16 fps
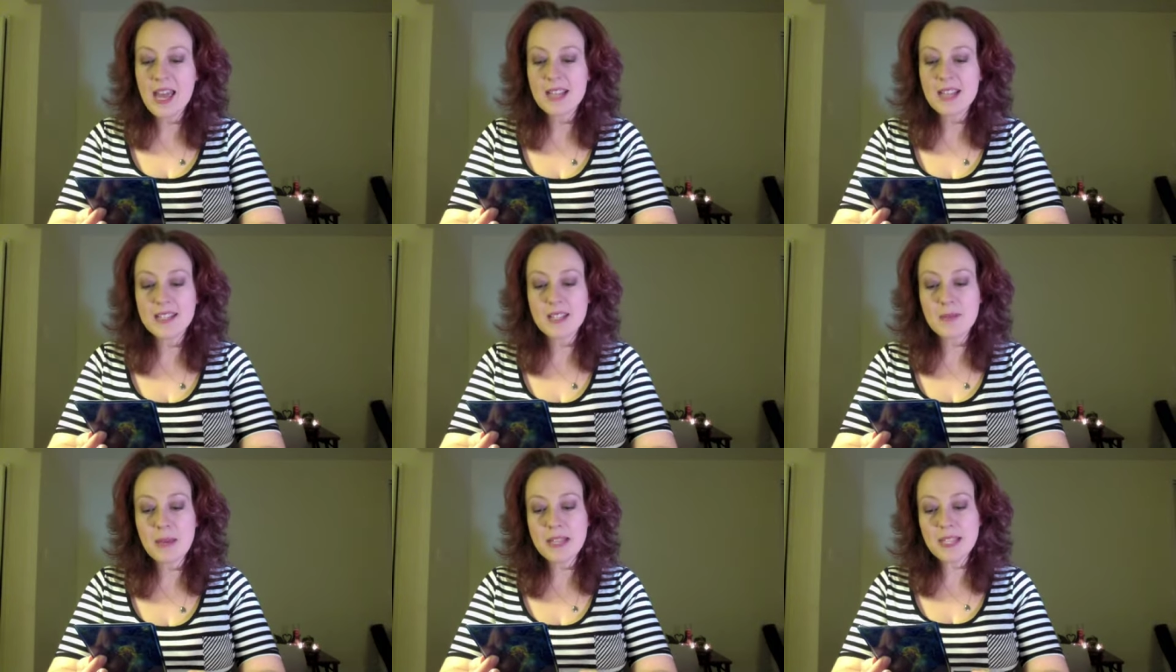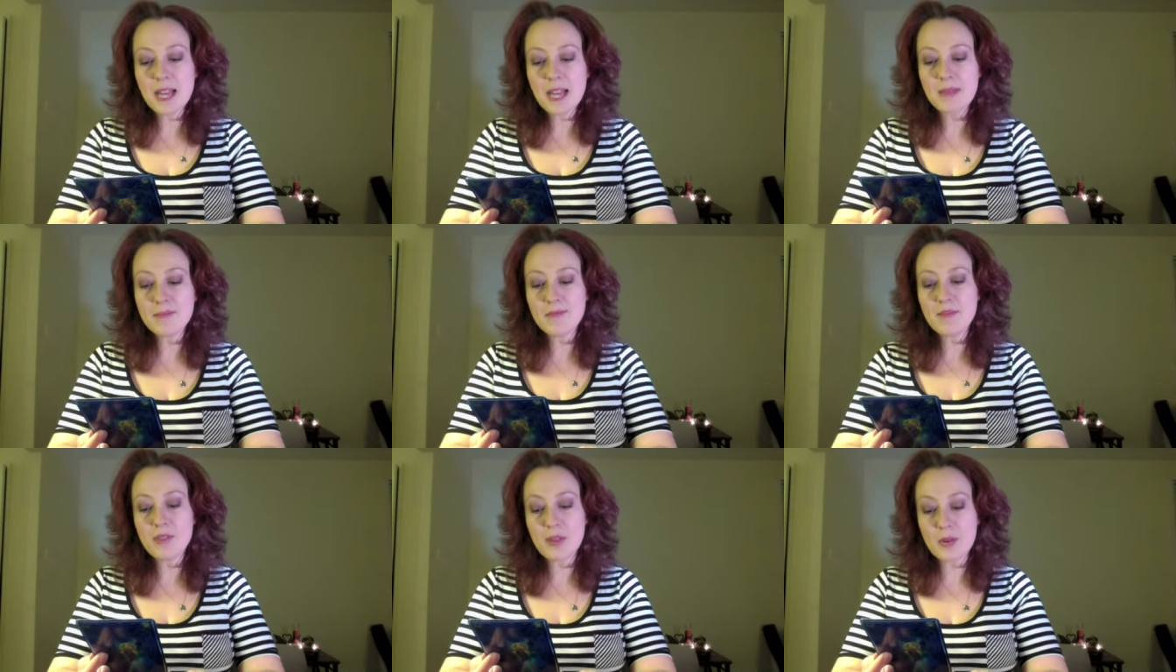it says, make
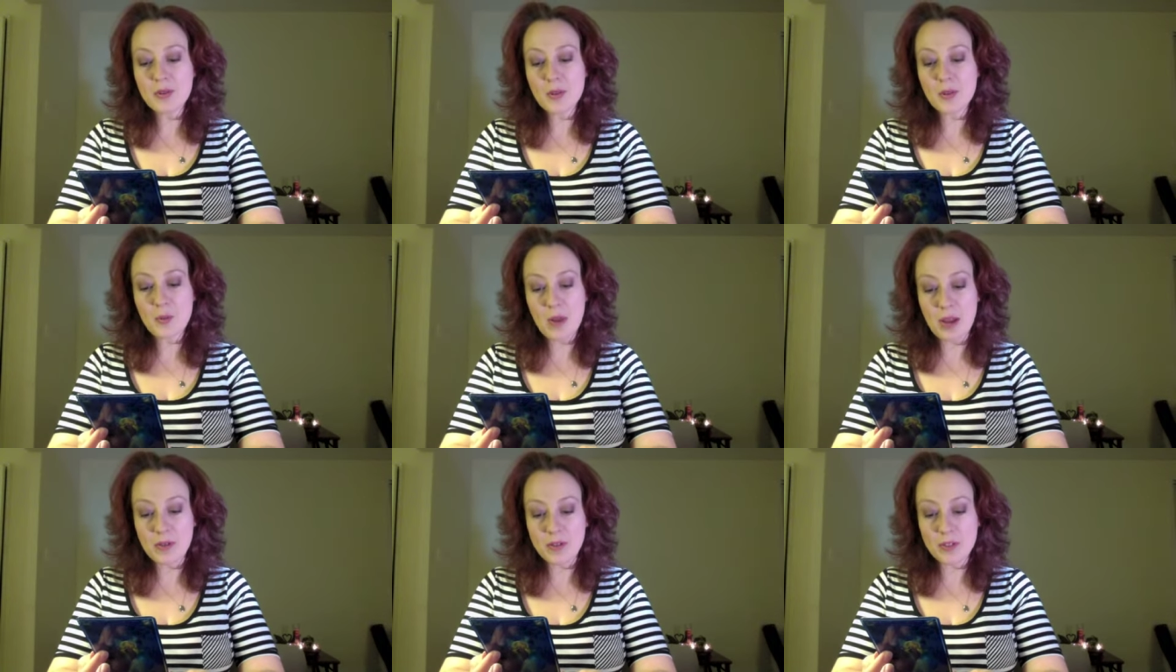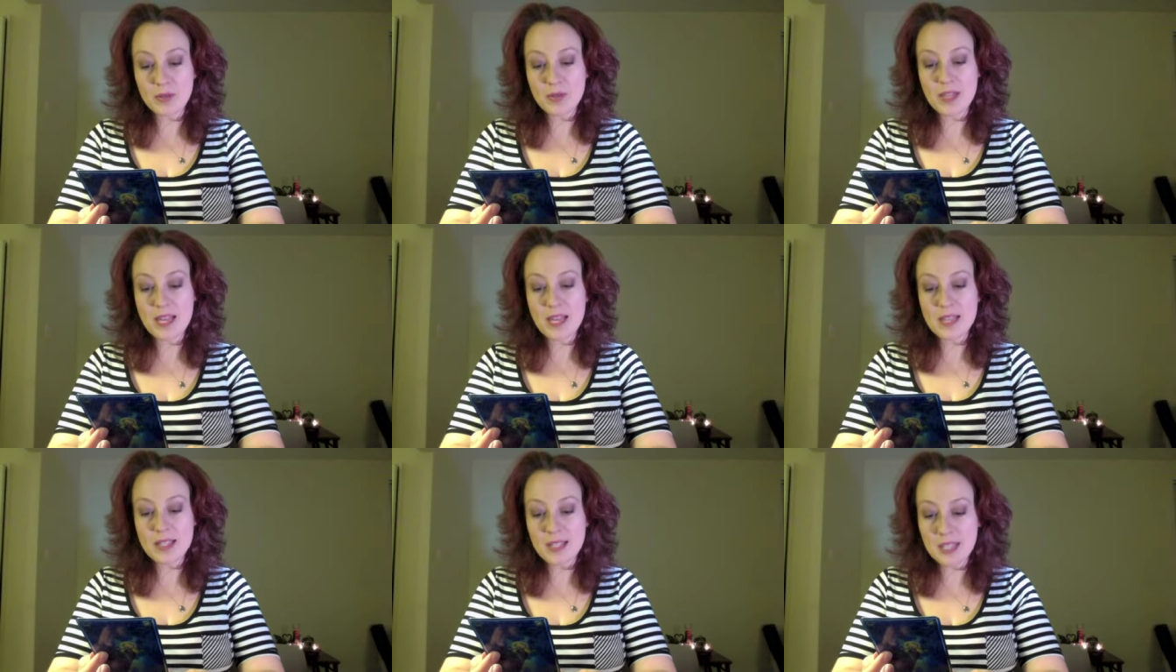time for those around you.
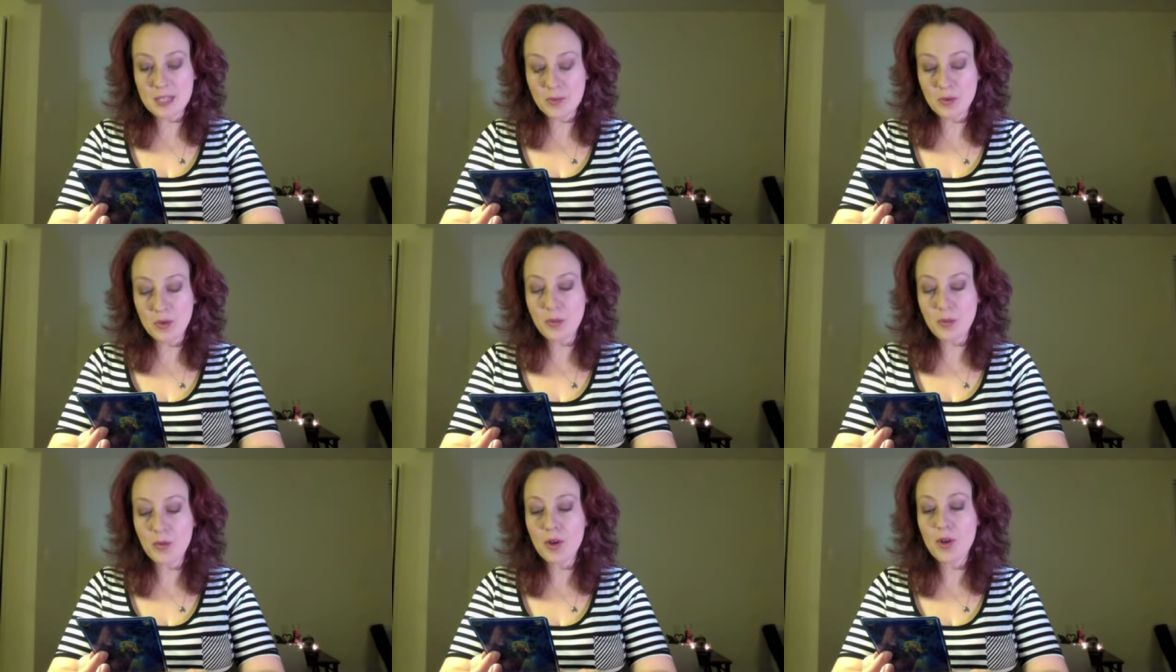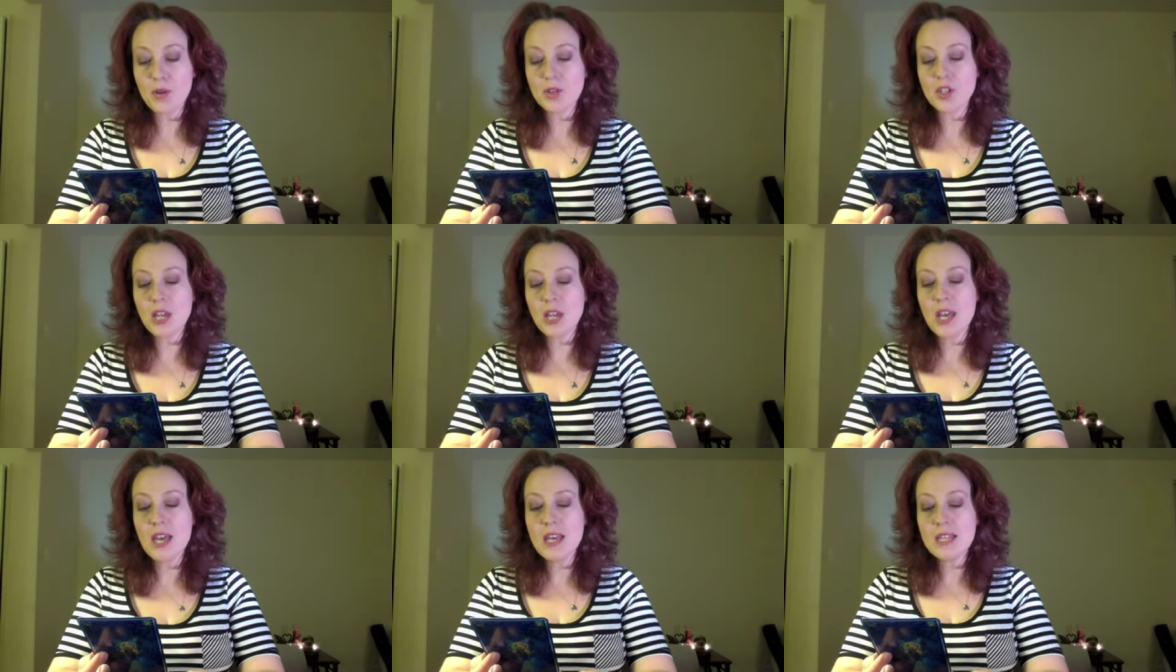Take a sensible approach.